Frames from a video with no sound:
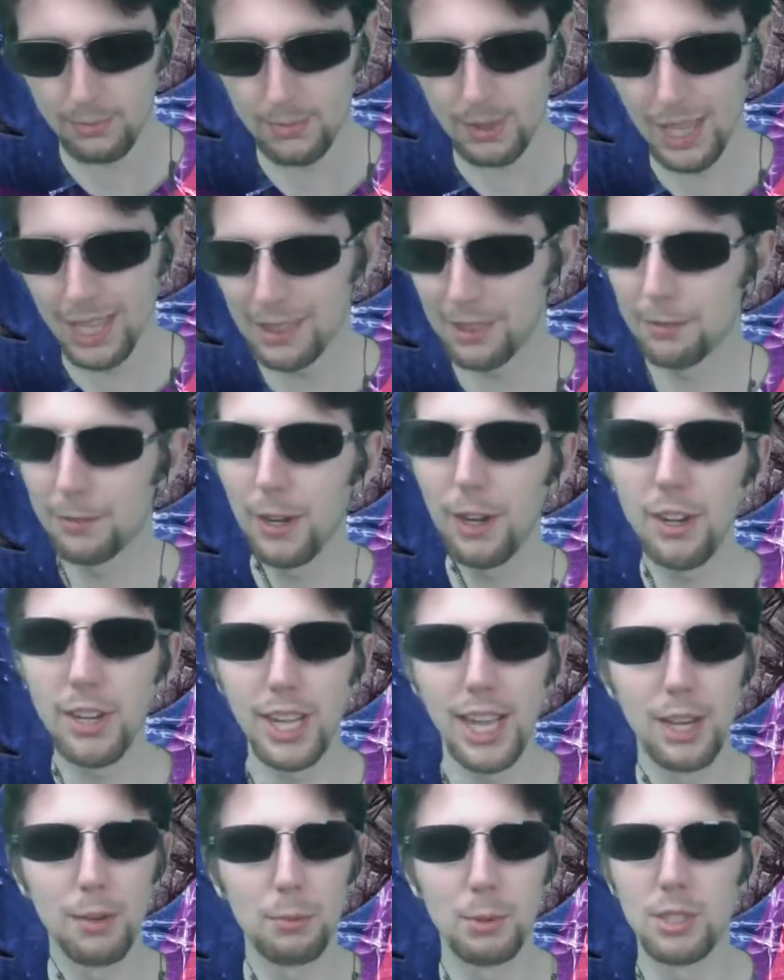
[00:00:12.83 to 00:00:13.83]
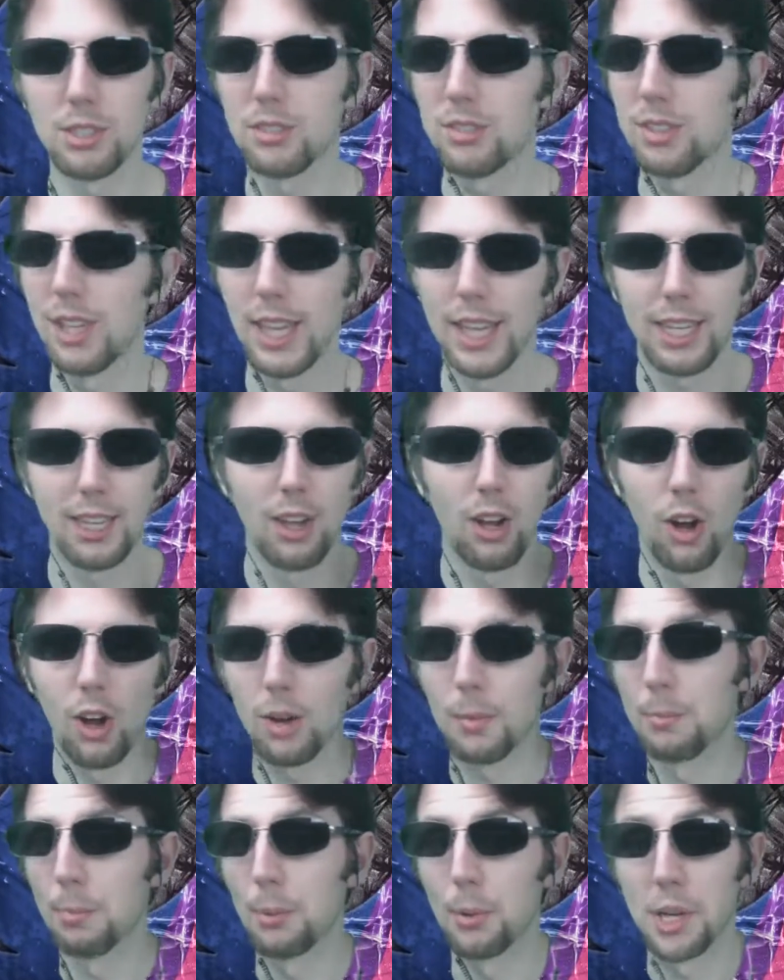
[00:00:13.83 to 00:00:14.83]
at the very end, we just, like,
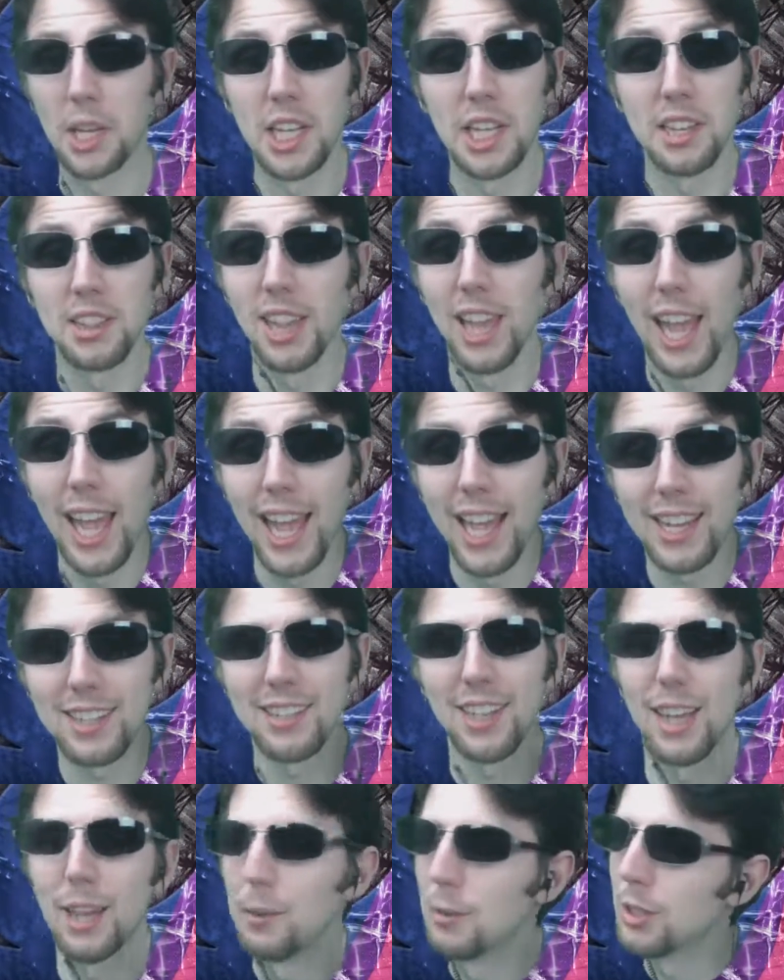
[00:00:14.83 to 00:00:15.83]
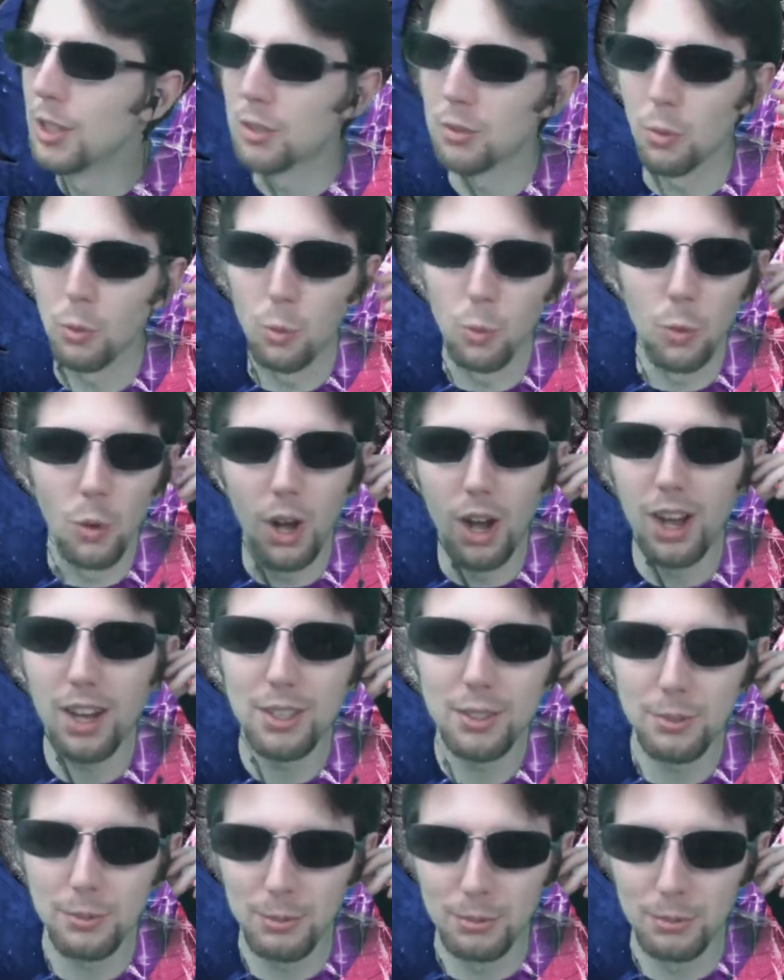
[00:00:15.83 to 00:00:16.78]
our brain lagged, and we just walked.